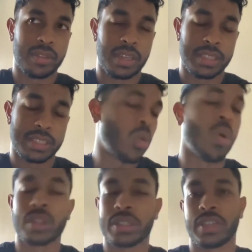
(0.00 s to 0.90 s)
it's the
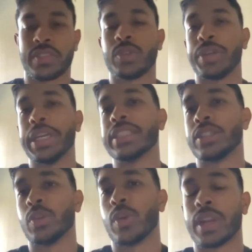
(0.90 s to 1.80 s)
quality of
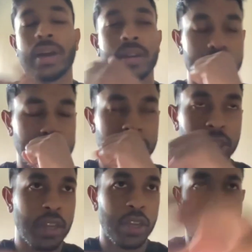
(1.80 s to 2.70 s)
tweets. You want
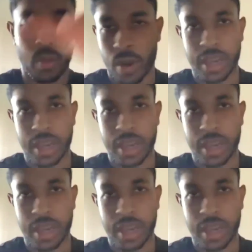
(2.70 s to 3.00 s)
to,